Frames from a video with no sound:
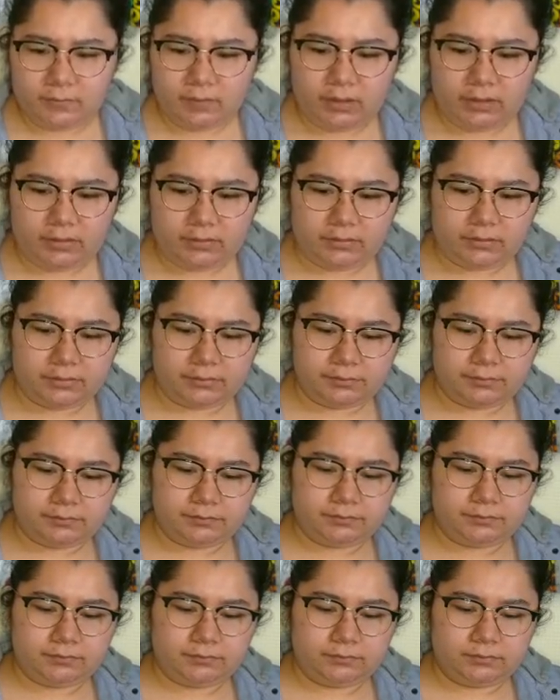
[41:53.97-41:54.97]
I don't
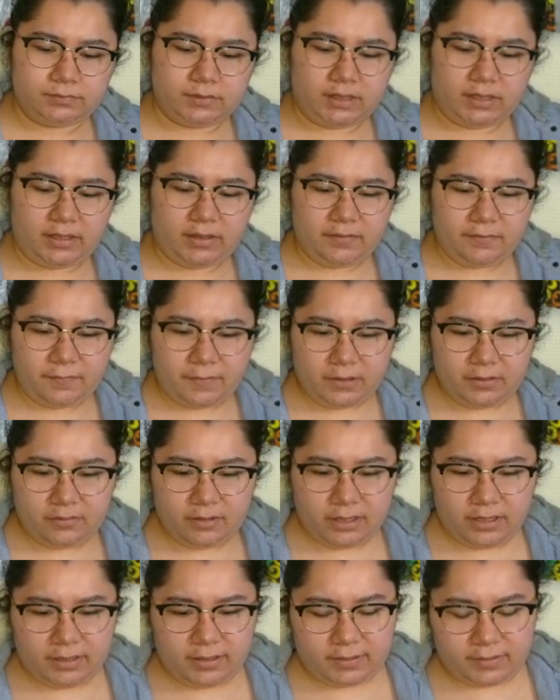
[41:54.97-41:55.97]
know. I feel
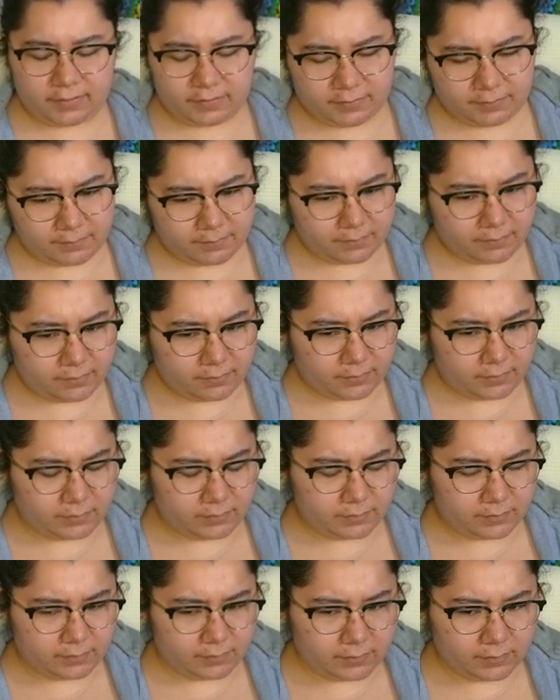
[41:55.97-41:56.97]
like
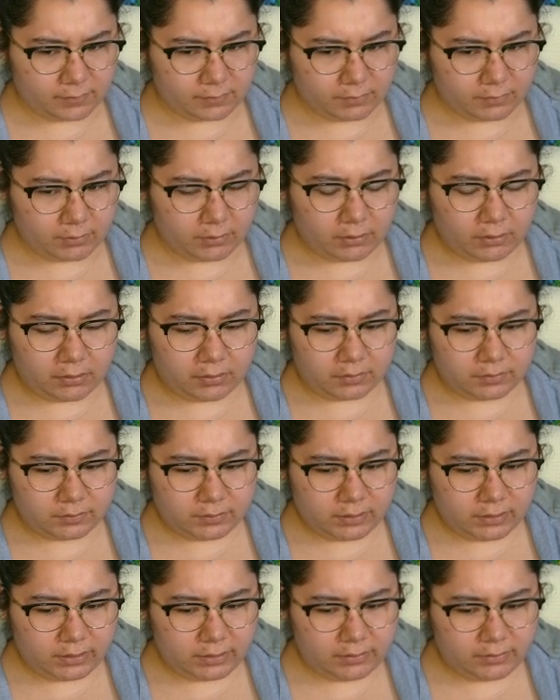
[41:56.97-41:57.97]

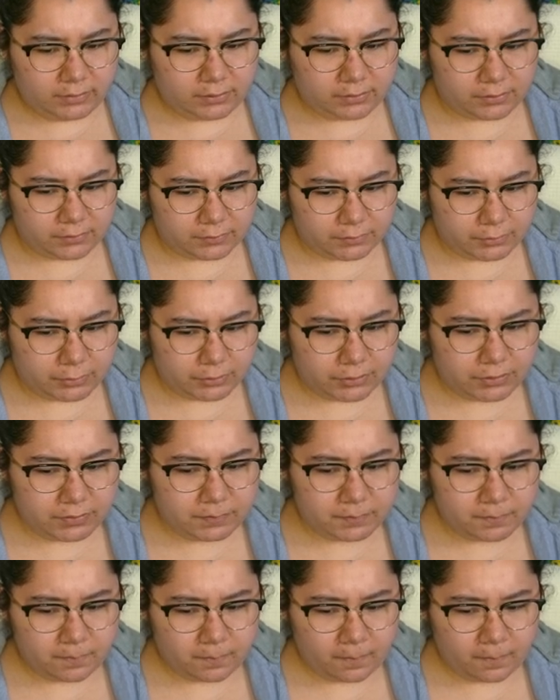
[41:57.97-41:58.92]
online culture